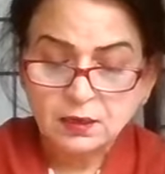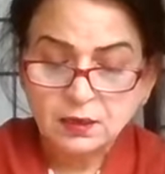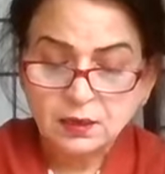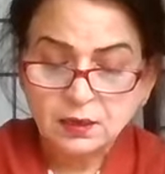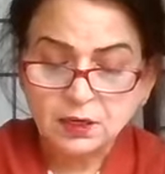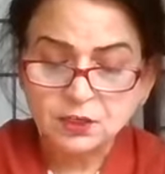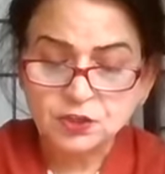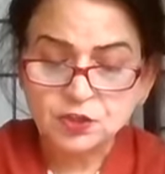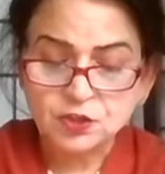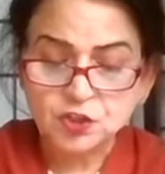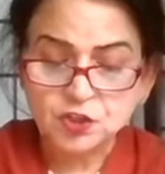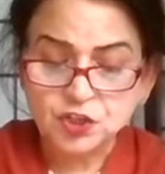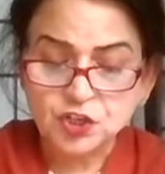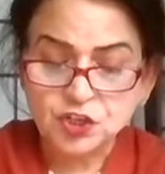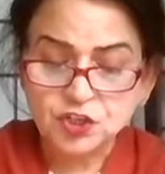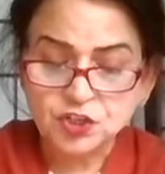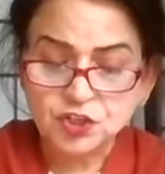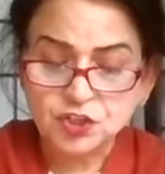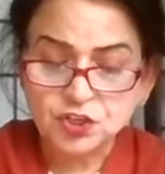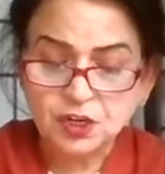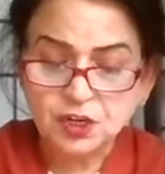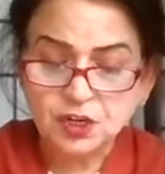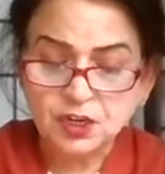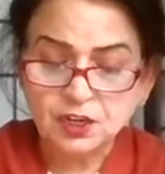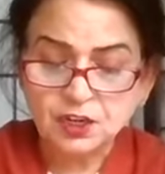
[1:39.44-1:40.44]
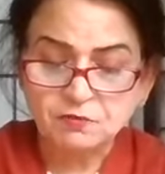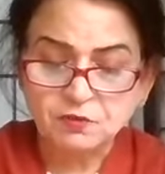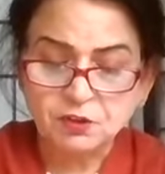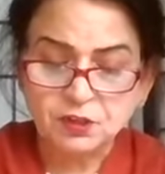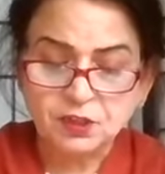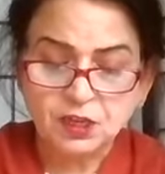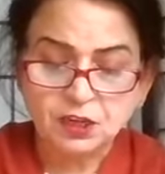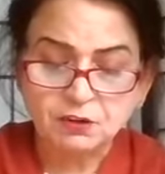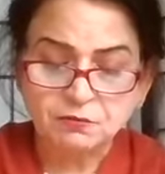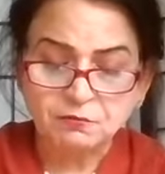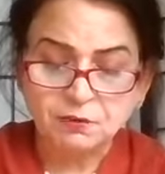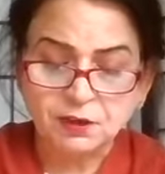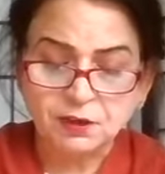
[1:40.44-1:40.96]
it gingerly
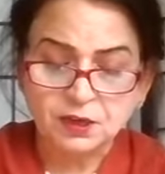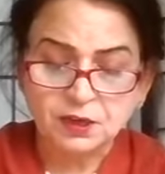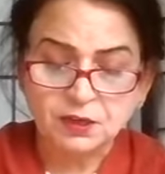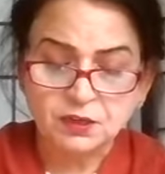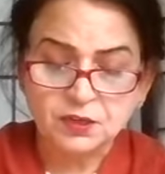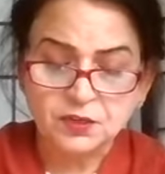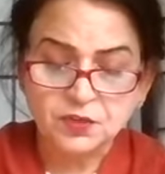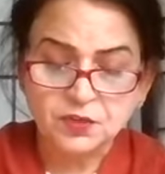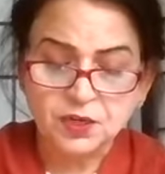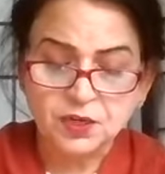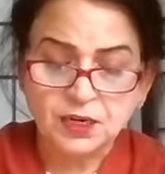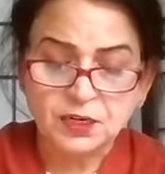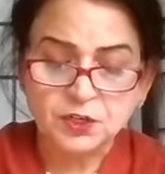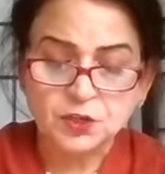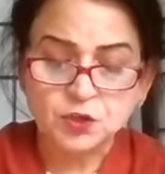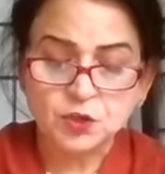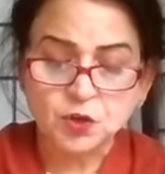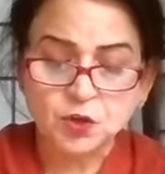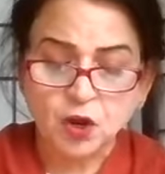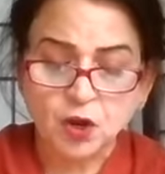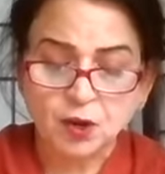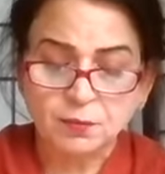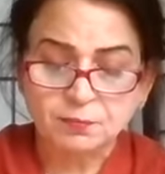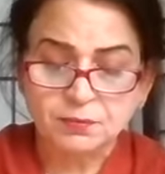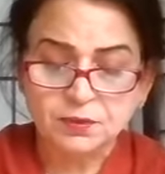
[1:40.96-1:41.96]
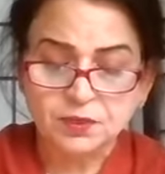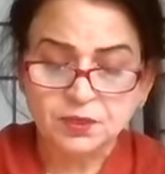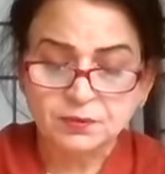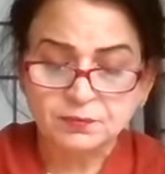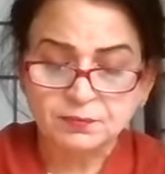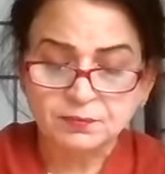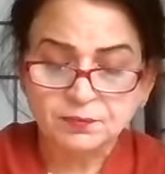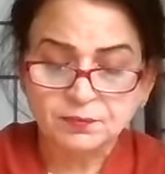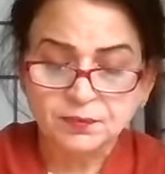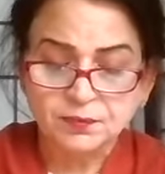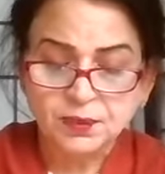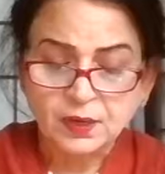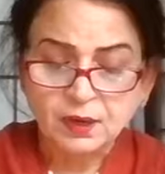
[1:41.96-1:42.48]
with her fingers and sobbed.
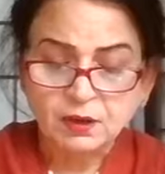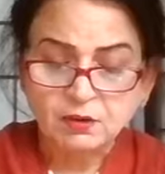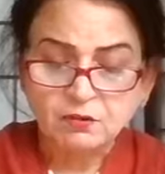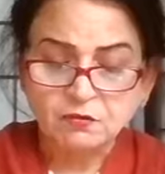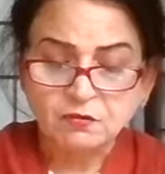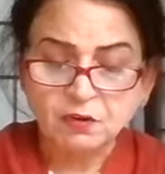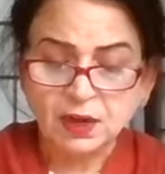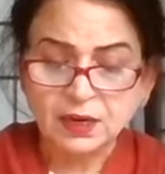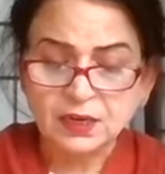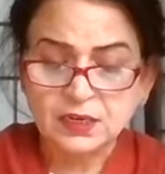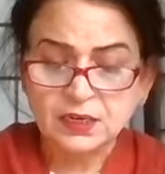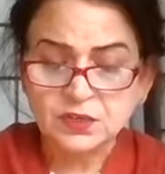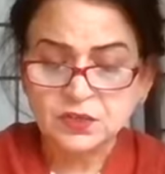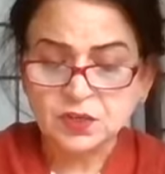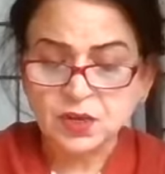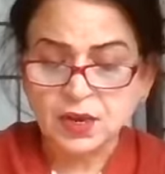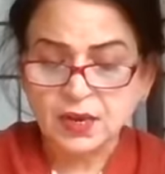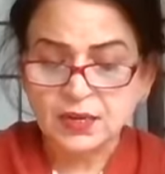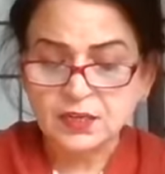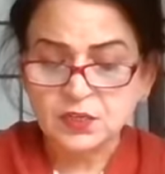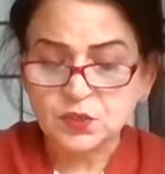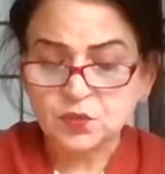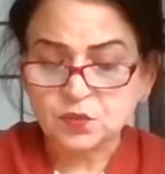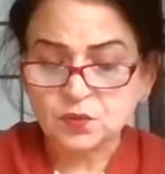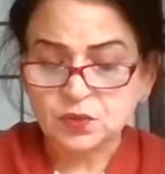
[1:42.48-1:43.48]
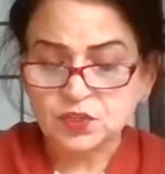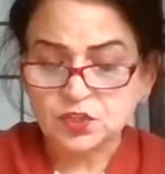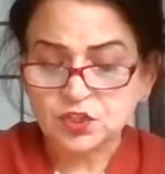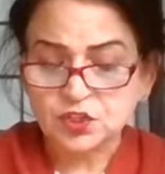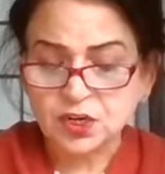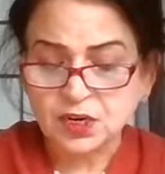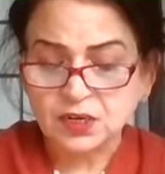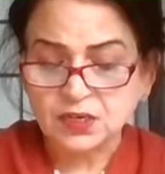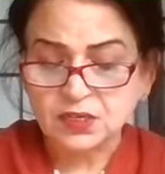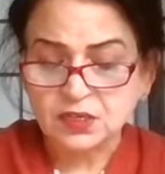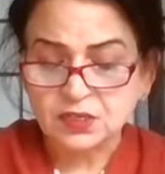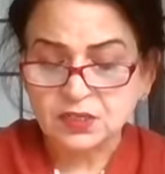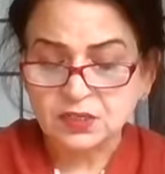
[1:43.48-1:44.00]
Wali's eyes were
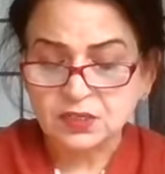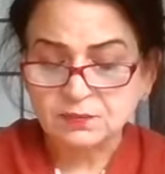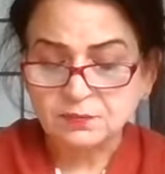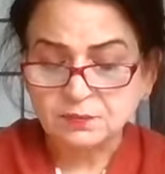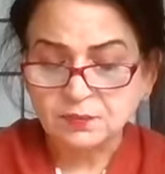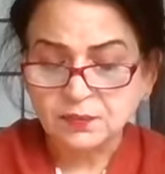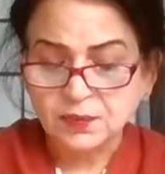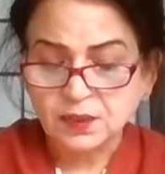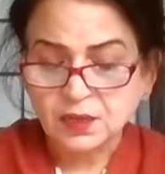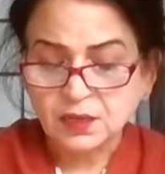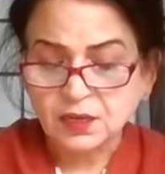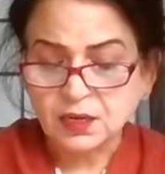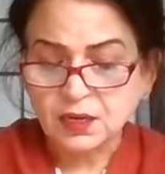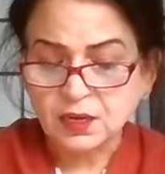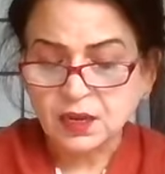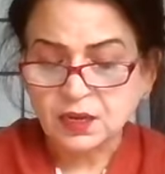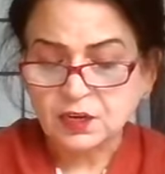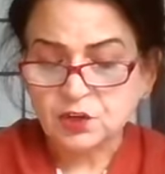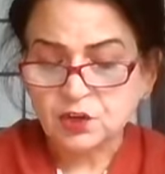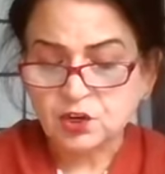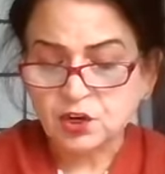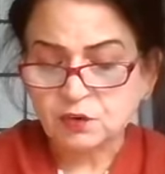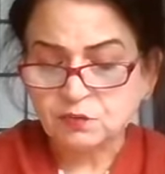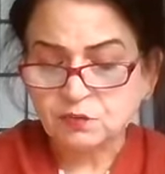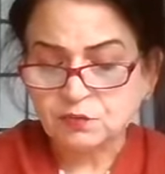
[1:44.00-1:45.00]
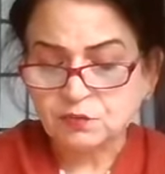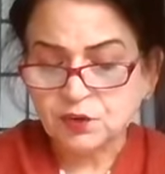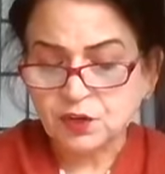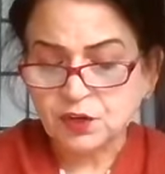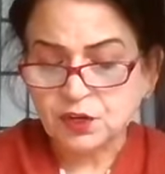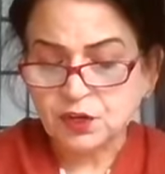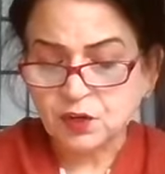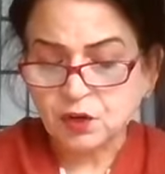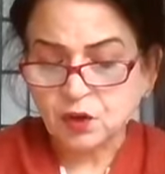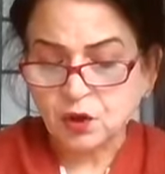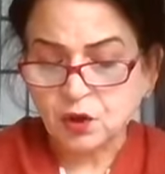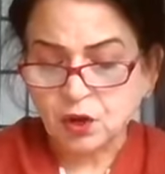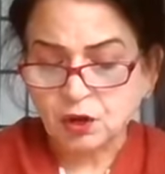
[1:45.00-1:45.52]
shut. He had
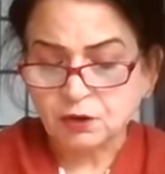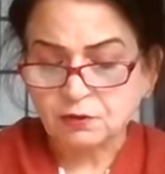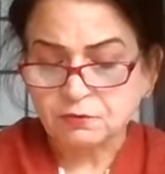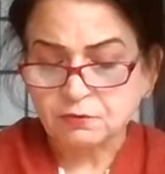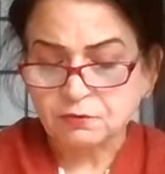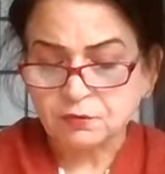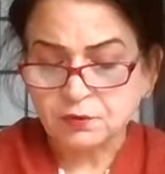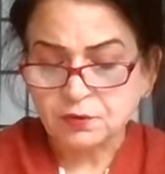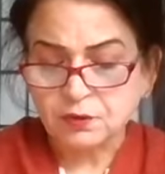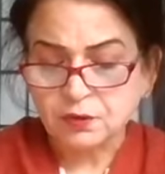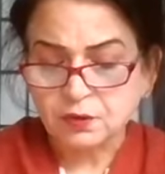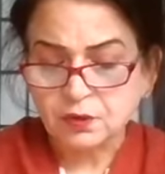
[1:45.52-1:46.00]
drifted off